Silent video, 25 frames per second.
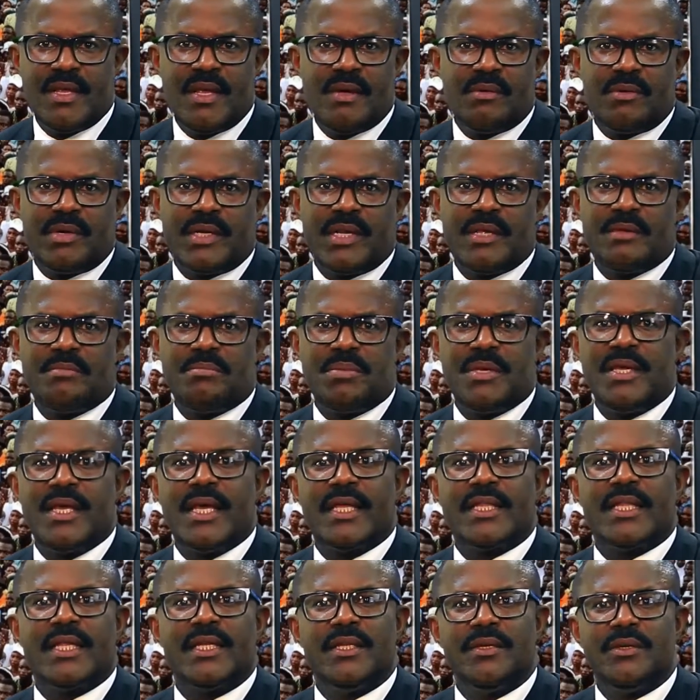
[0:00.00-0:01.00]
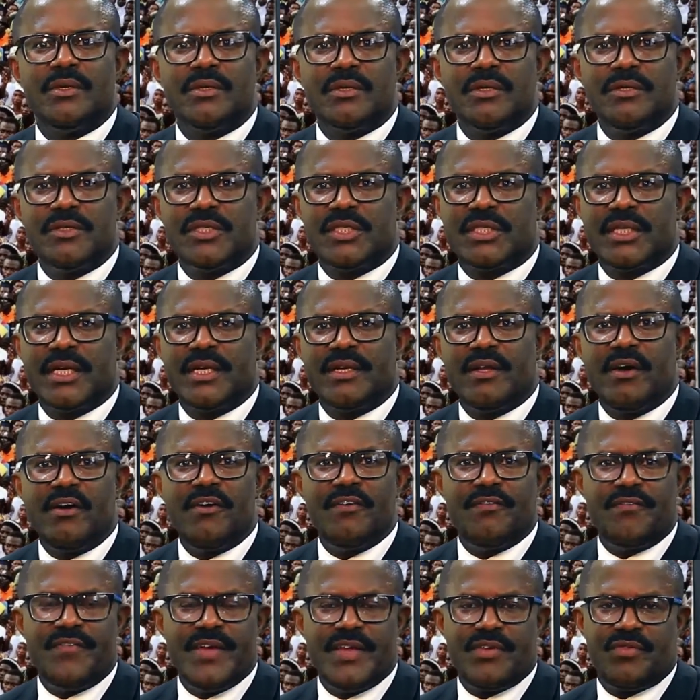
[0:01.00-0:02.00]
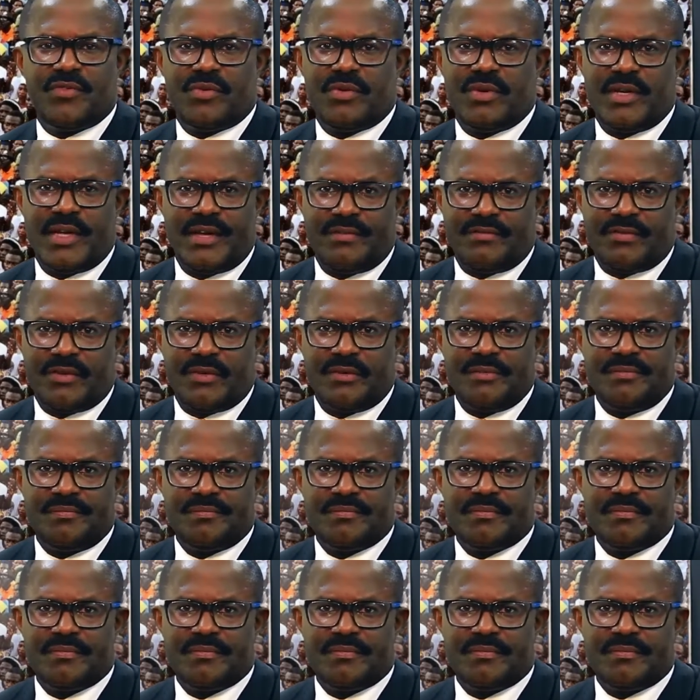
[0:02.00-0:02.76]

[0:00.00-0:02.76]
whether it be at the local, state, or federal level?